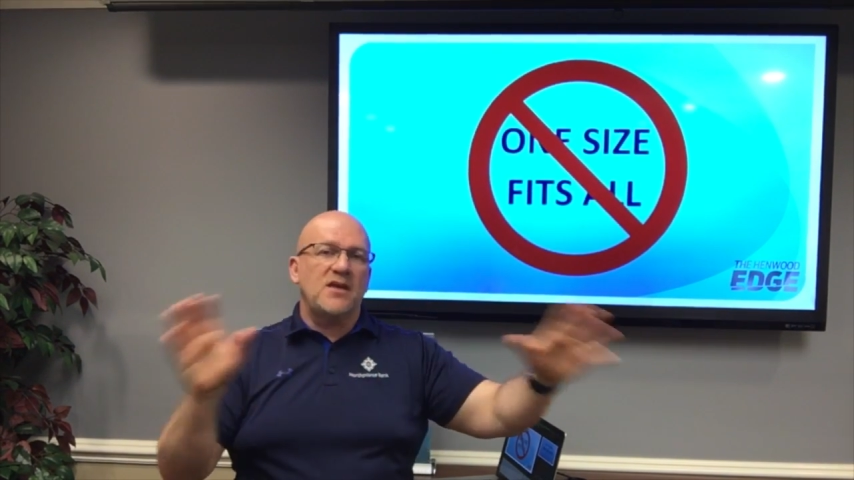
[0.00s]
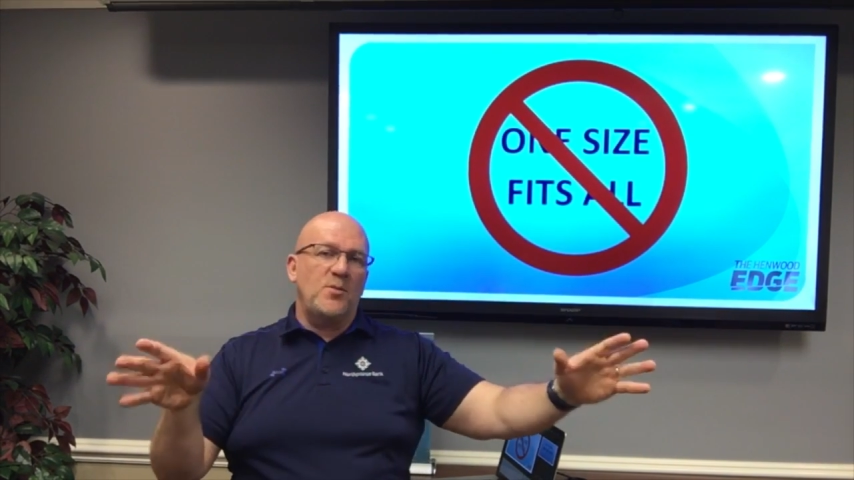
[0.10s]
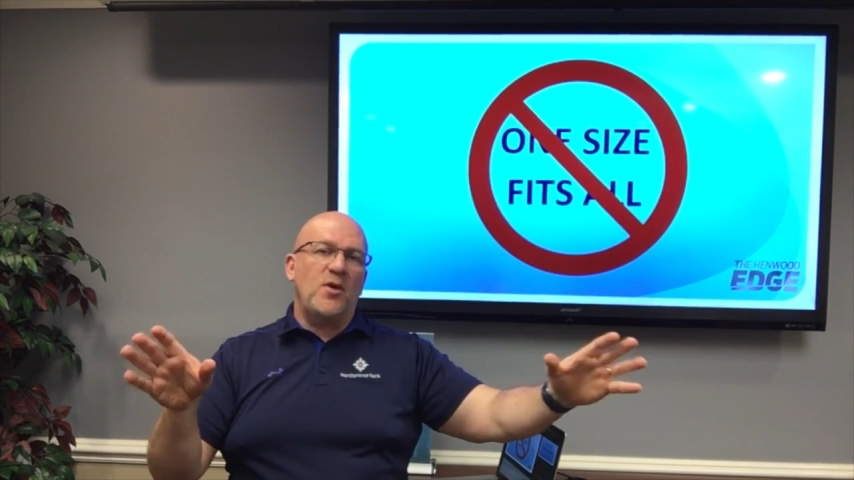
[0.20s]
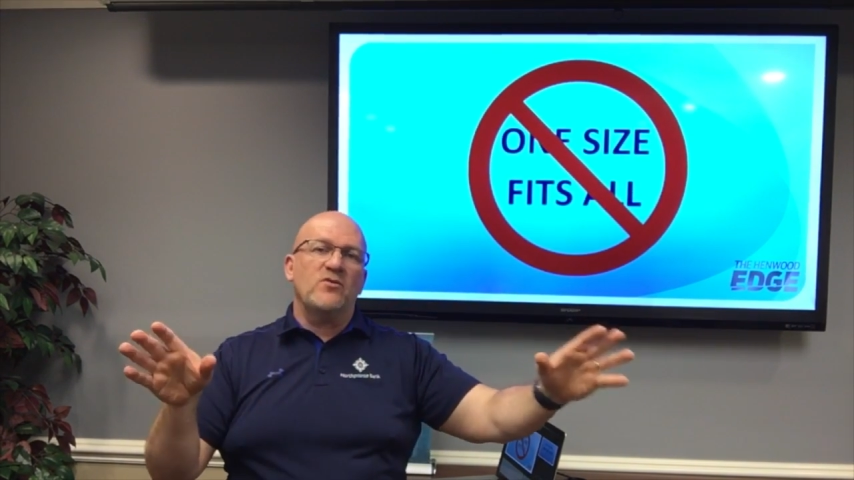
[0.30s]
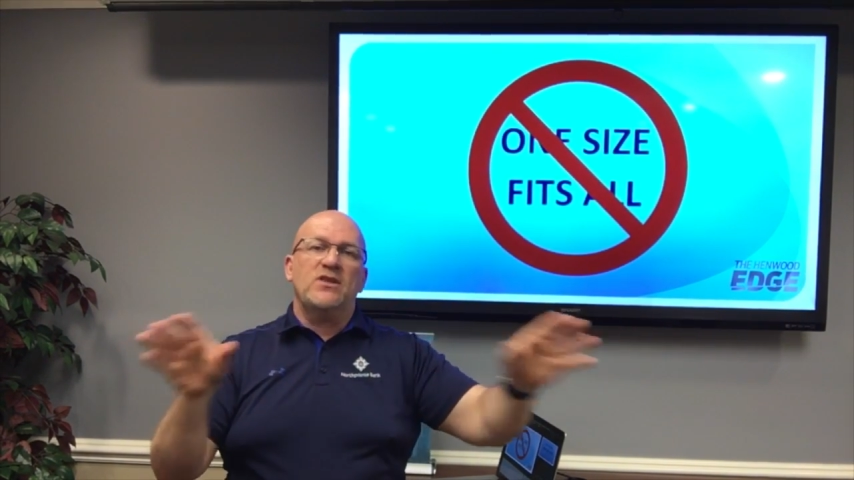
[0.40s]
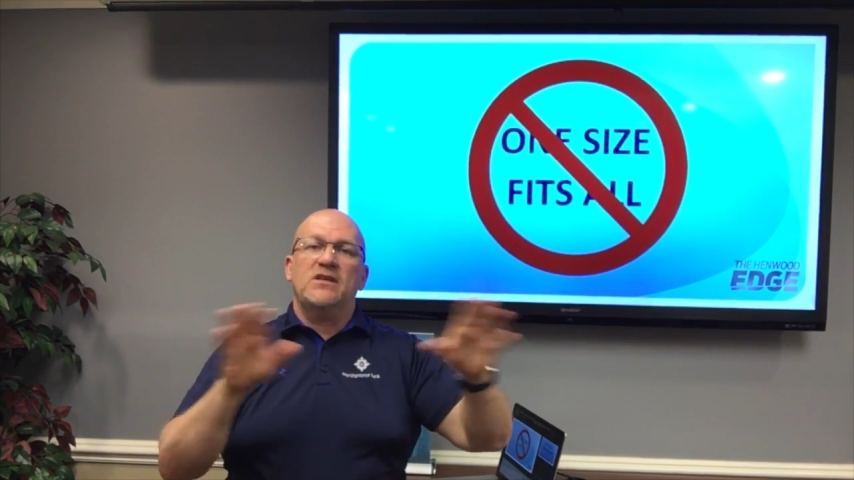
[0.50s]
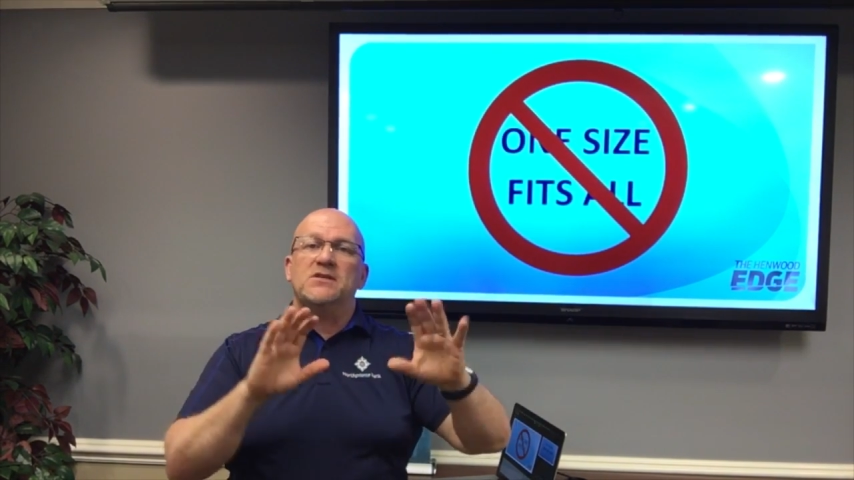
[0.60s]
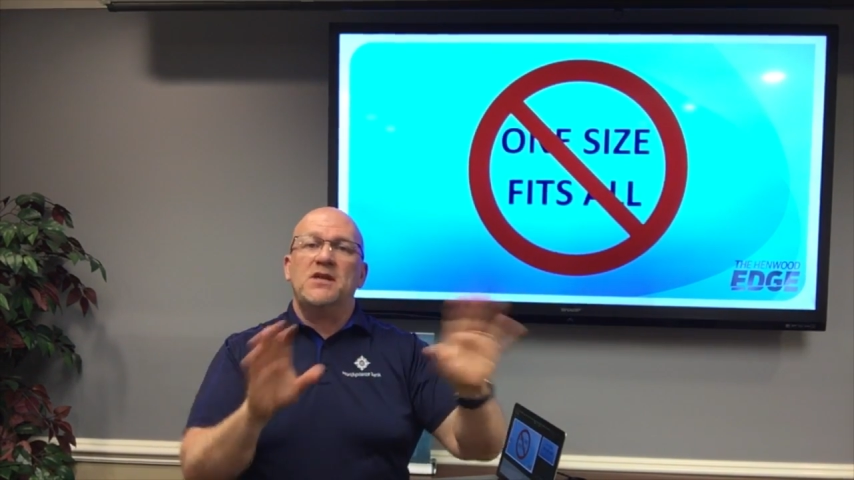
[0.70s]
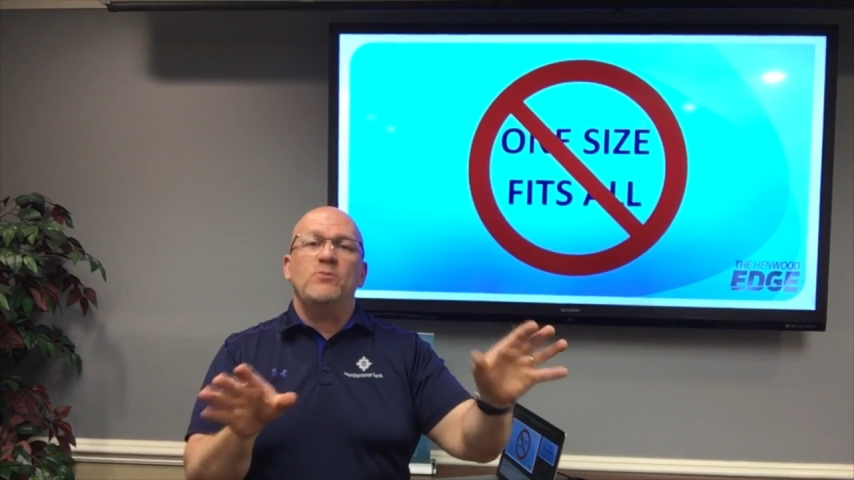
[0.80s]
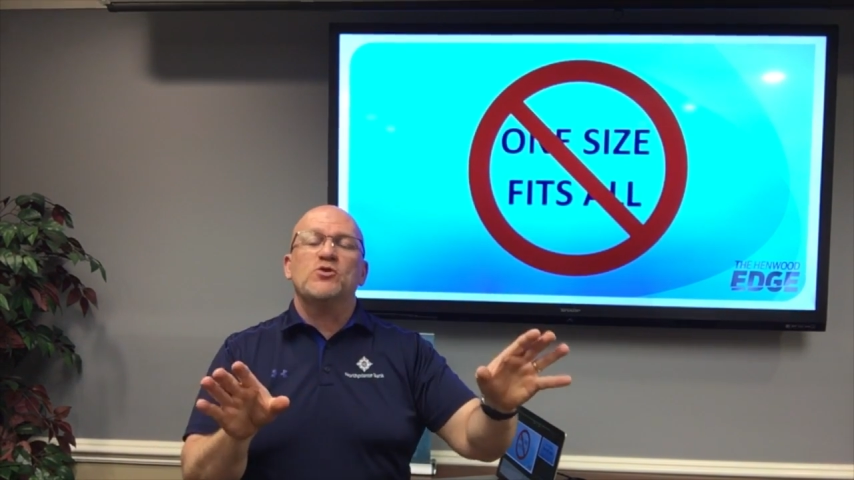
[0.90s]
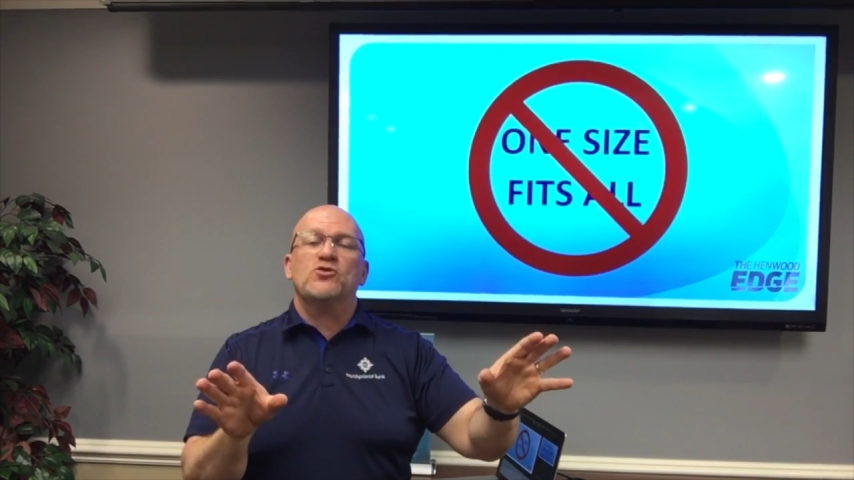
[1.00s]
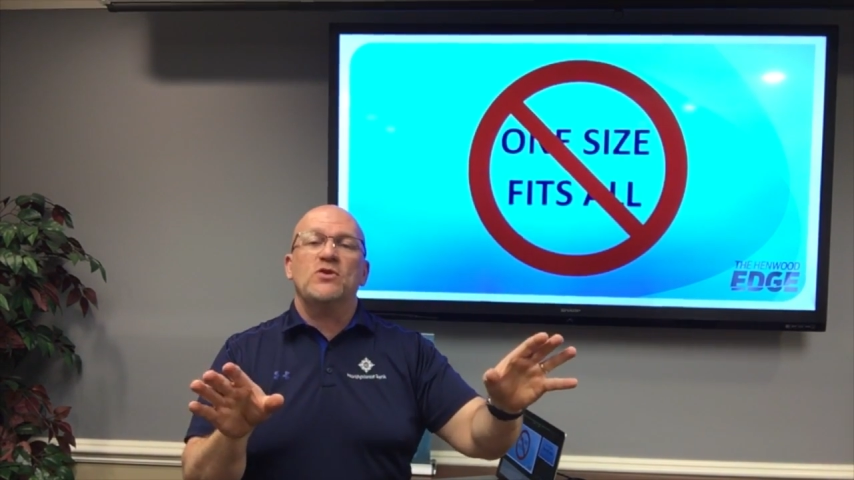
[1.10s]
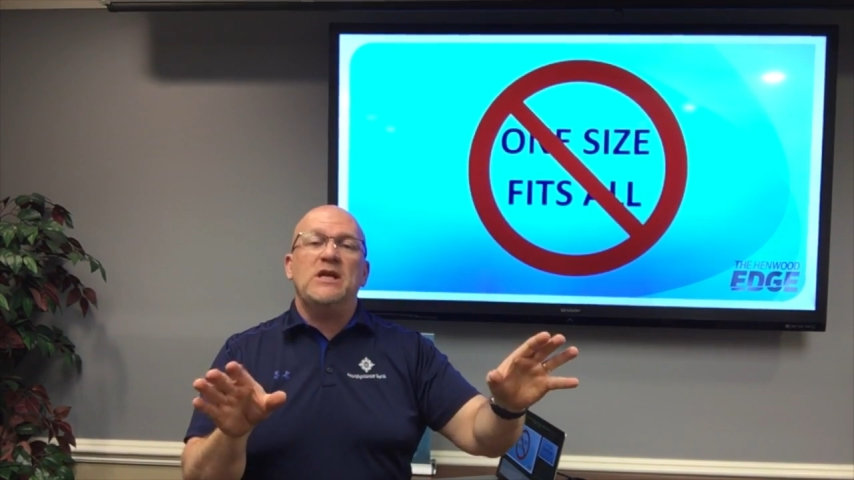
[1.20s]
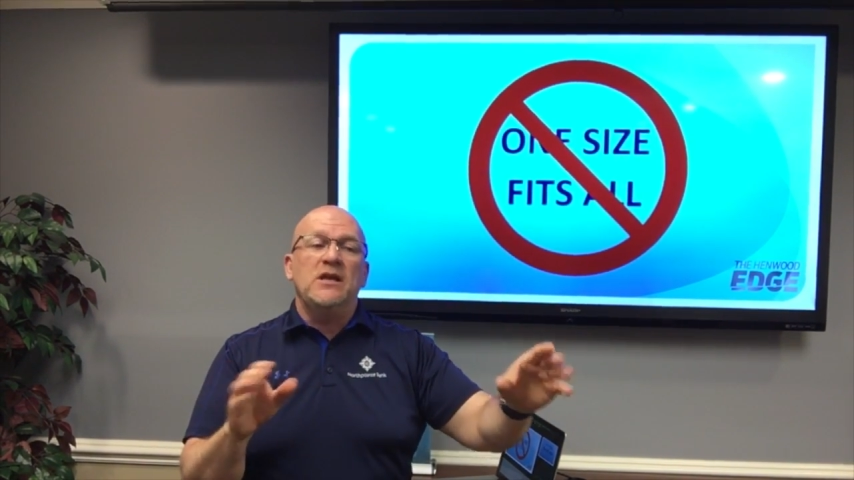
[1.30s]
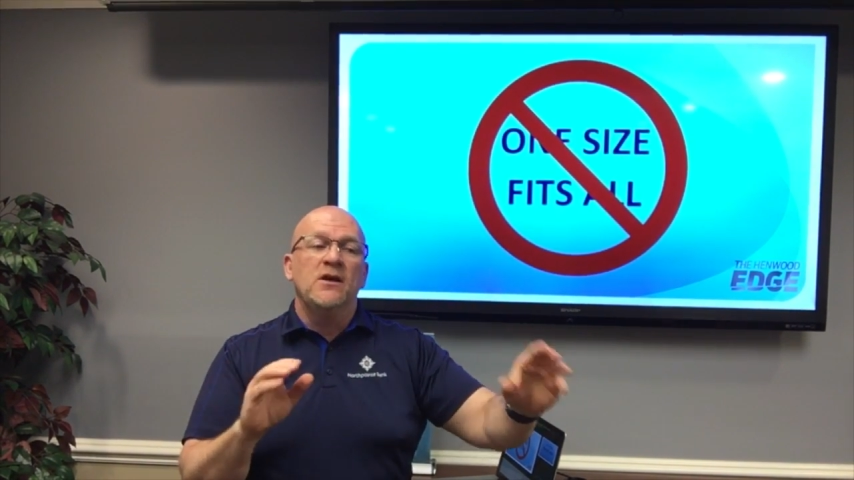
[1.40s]
same everything, same
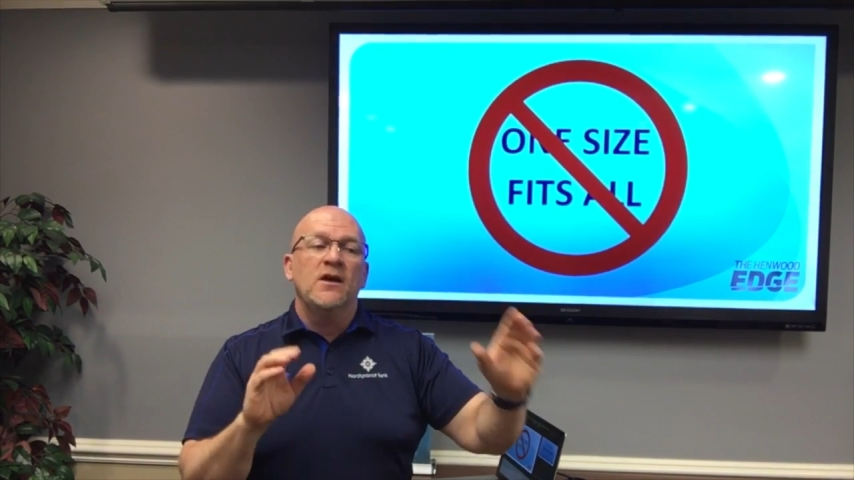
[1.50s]
street,